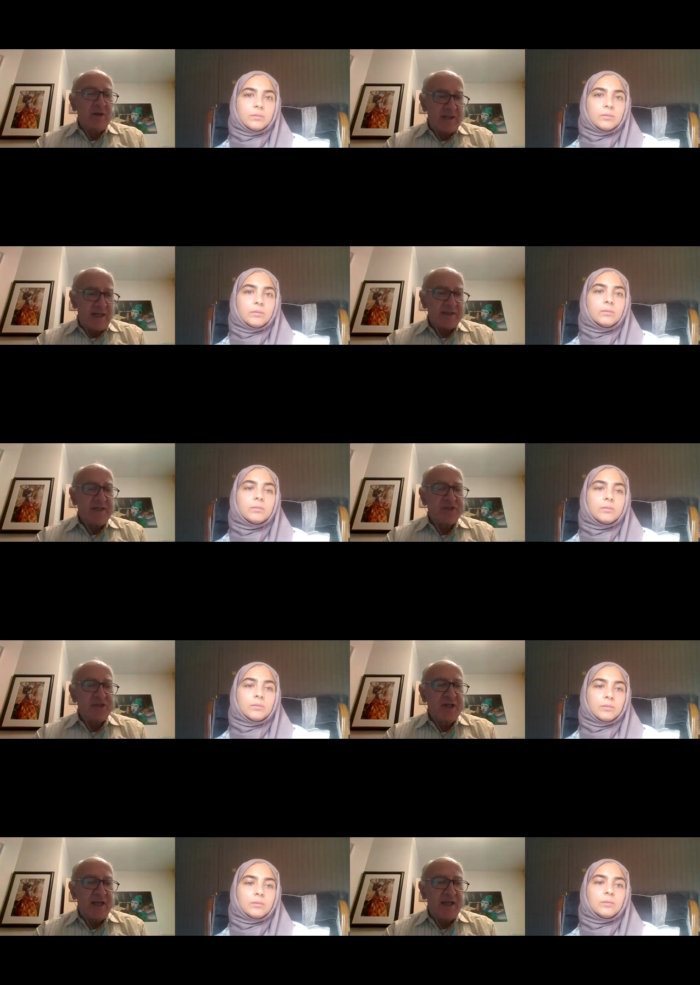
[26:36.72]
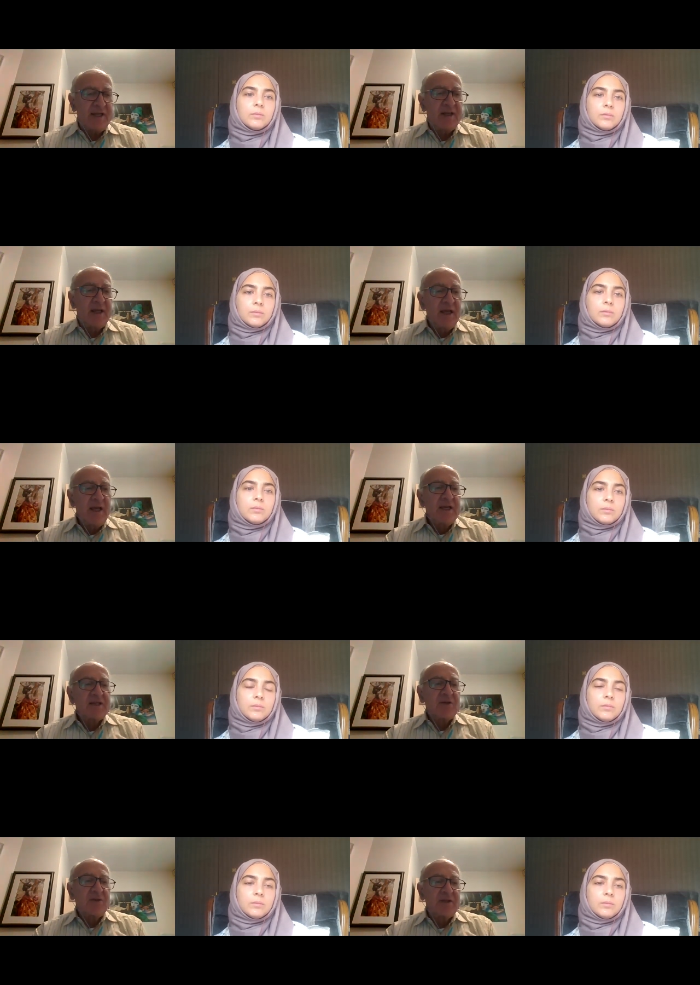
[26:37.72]
Speaker 1: a lactation aid
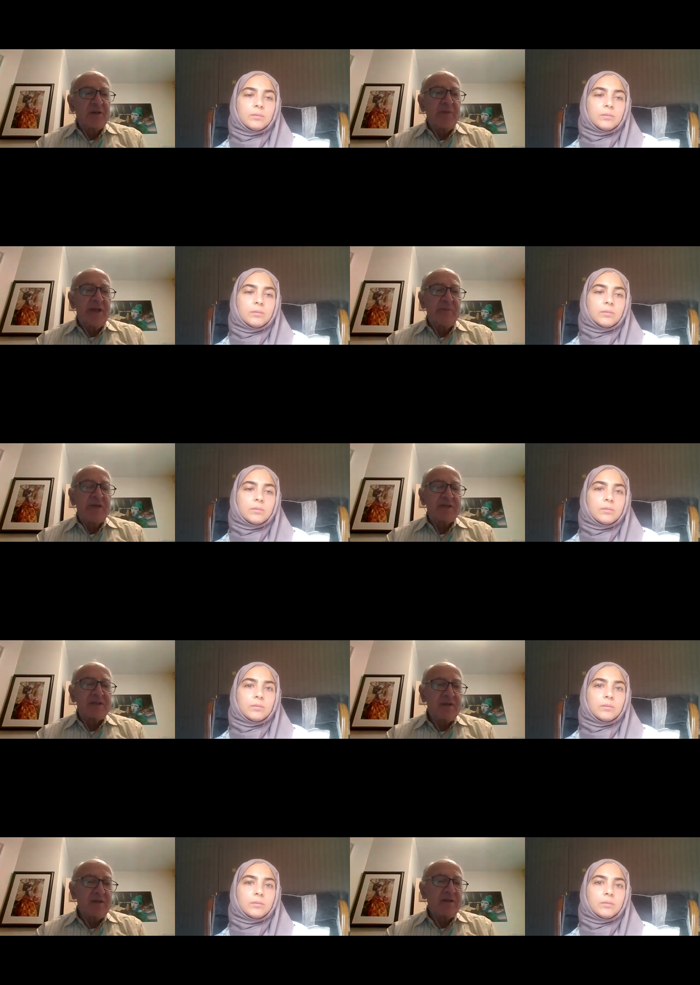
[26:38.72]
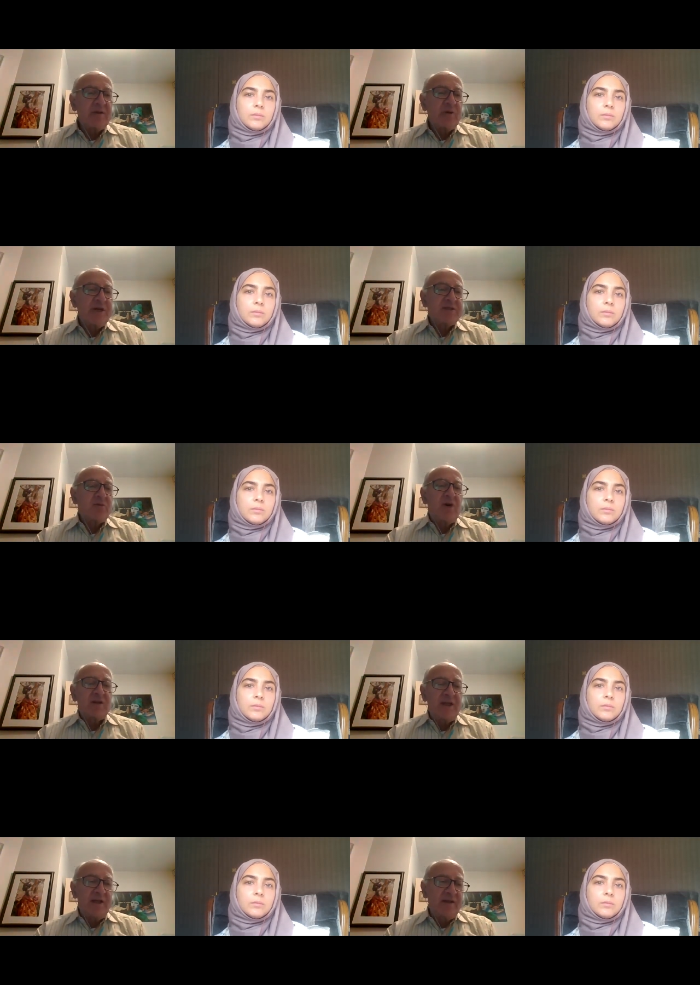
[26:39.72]
so that the baby is still at the breast while
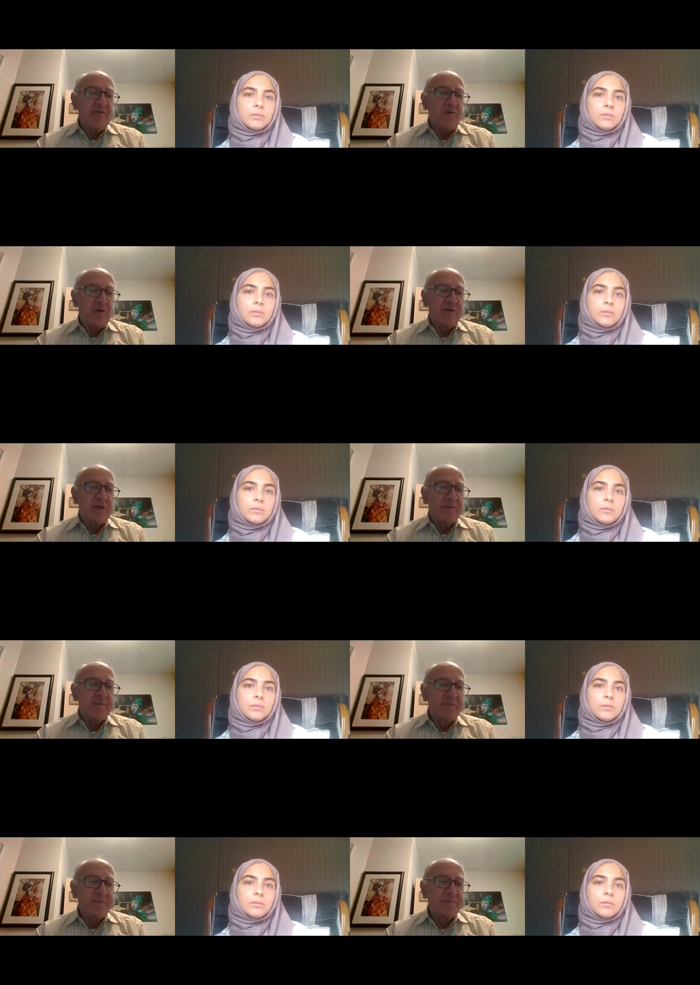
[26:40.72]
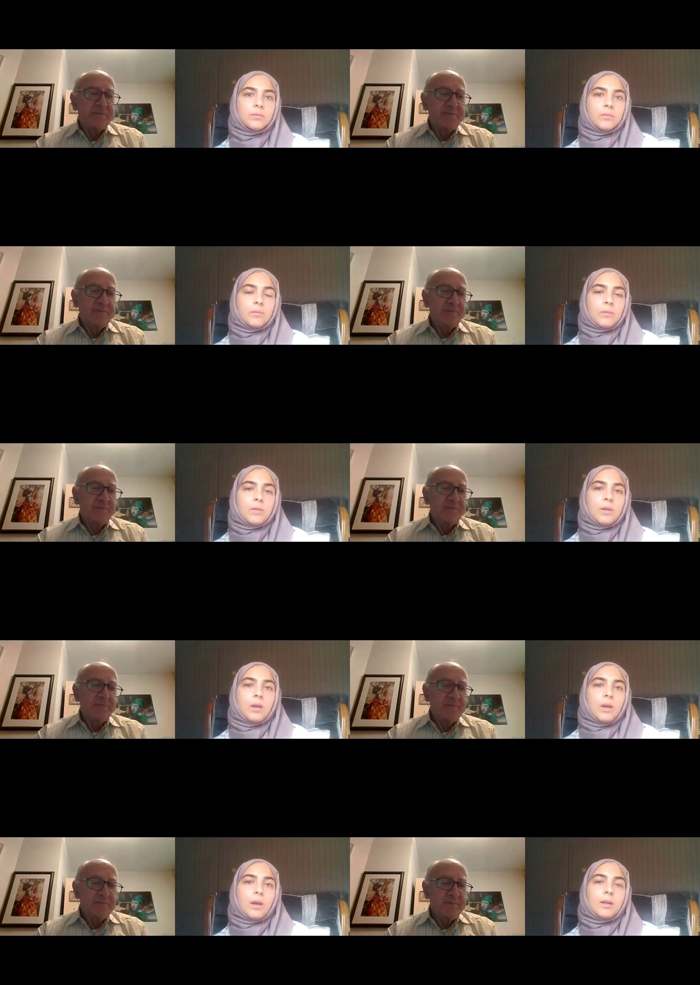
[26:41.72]
getting formula
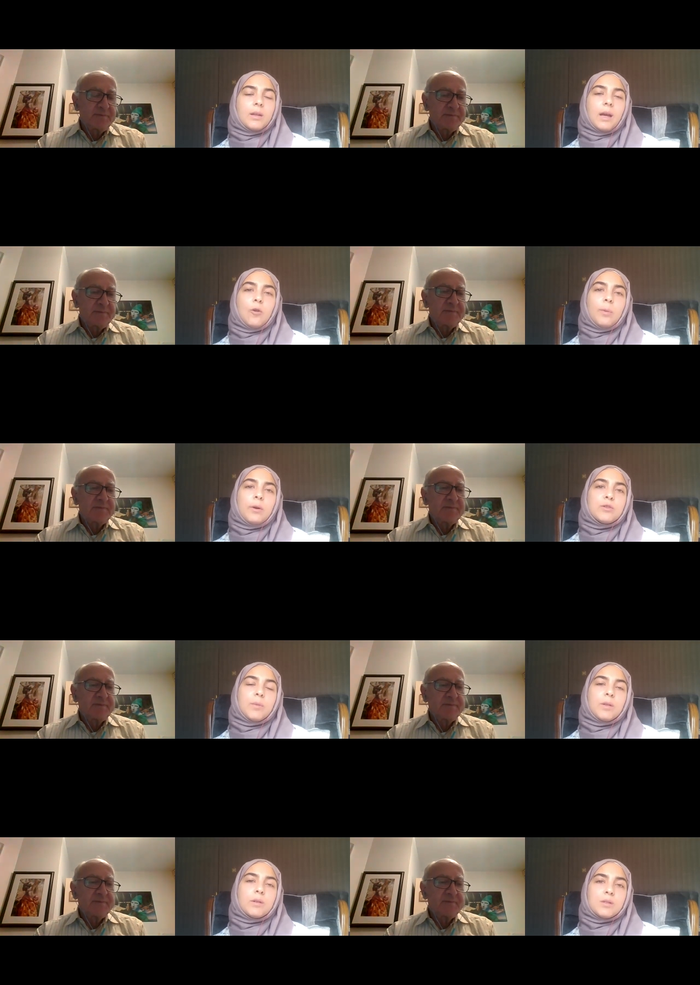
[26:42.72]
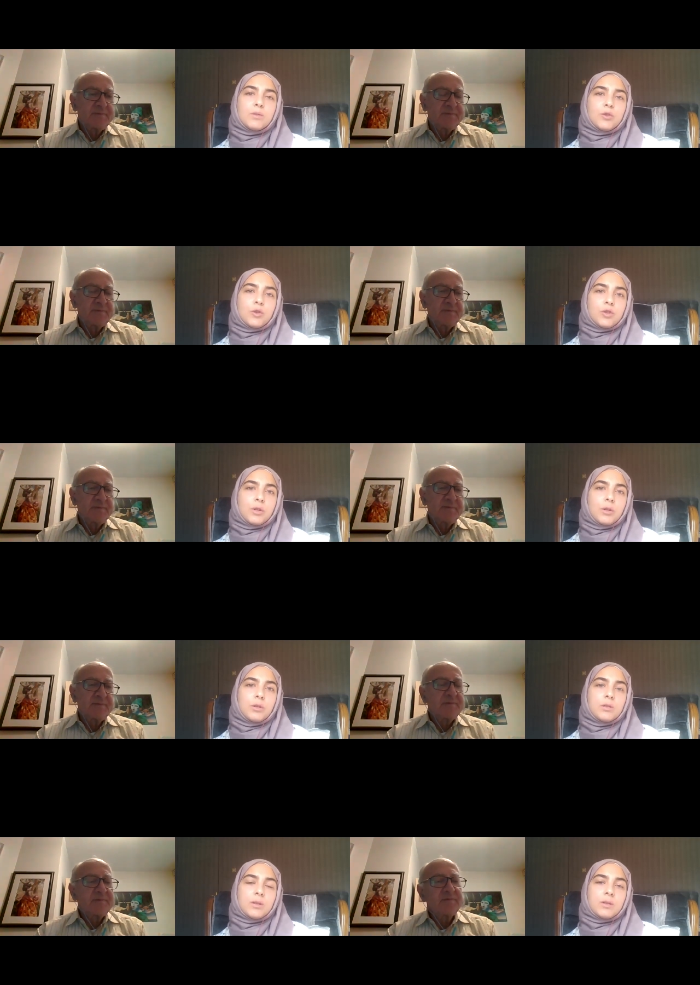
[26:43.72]
Speaker 2: and how about mother's nutrition
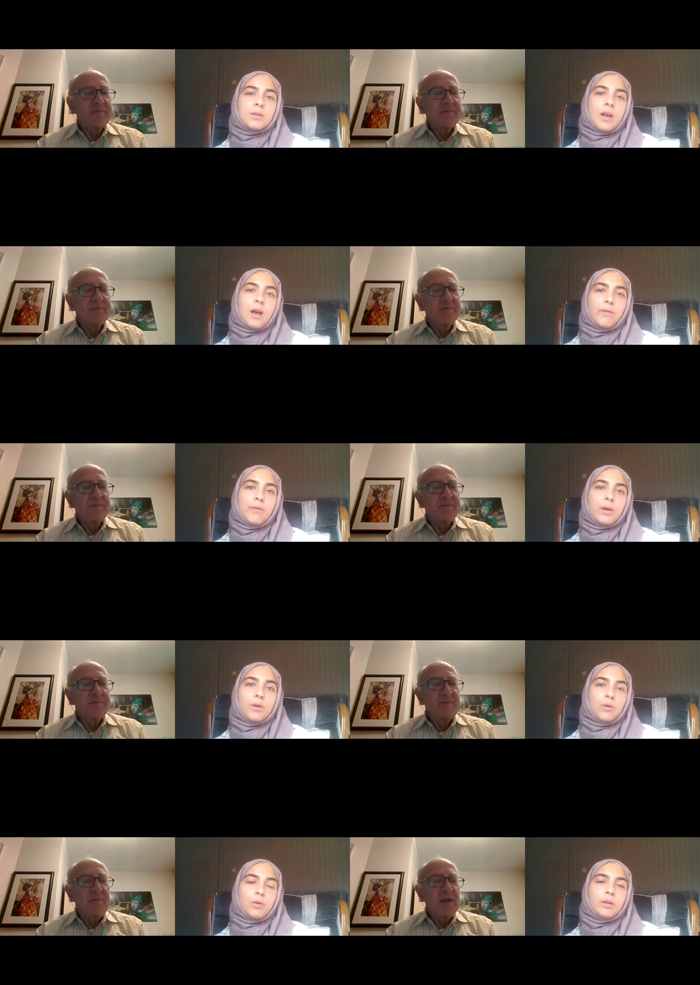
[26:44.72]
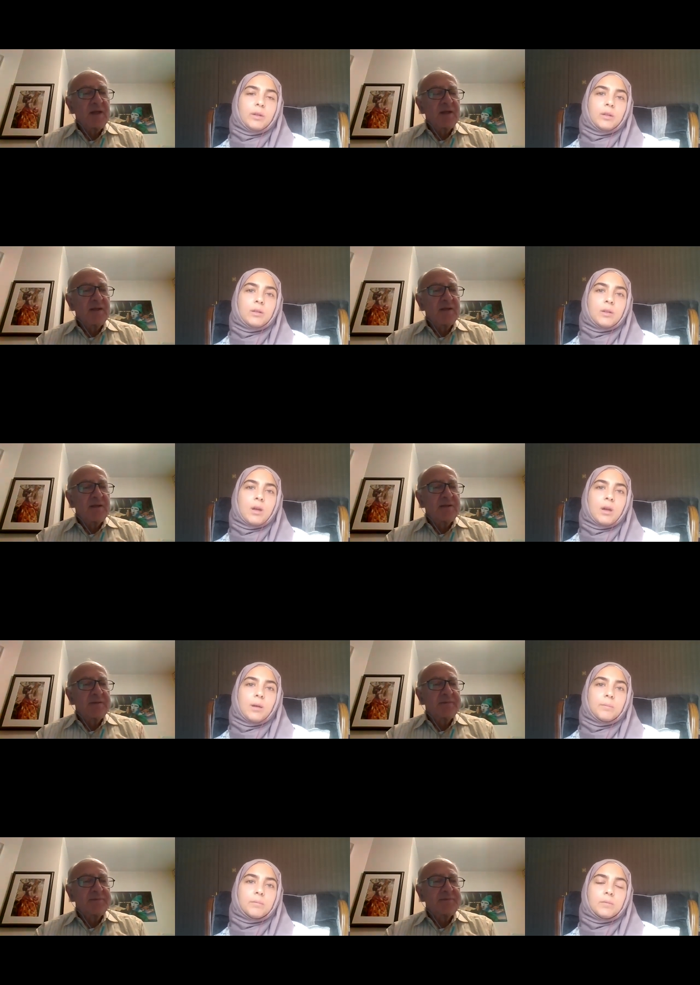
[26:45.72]
does it have a role in
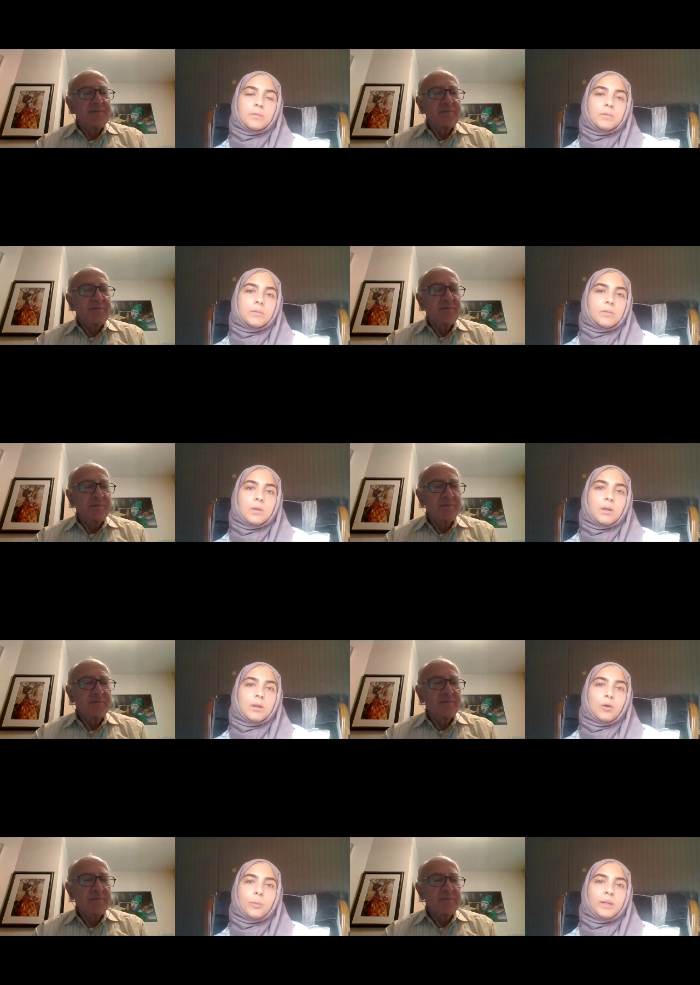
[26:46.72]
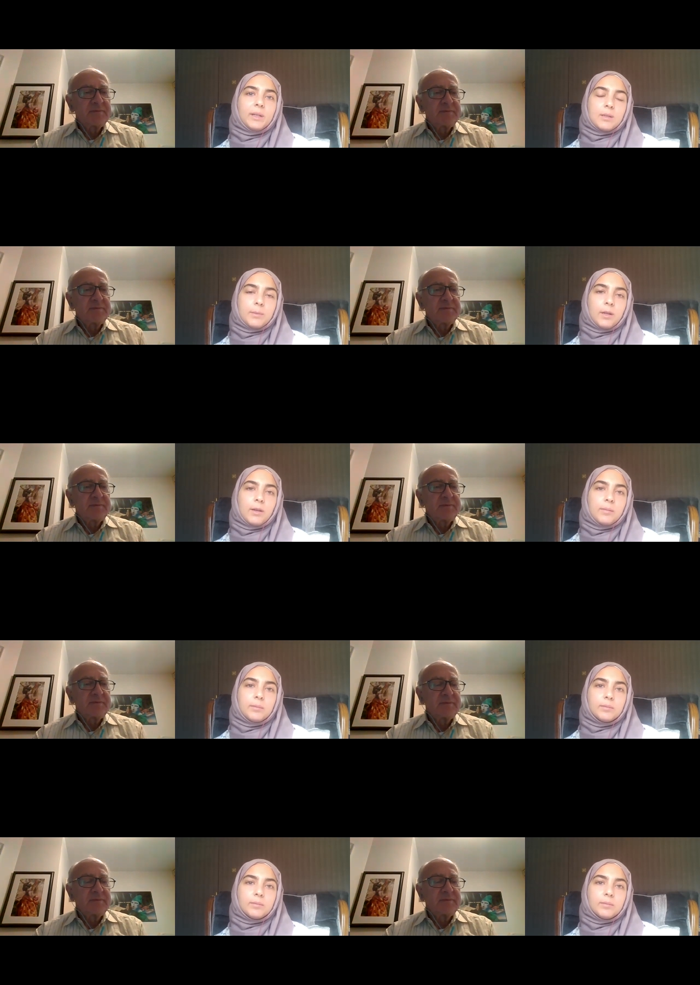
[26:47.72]
um, low milk supply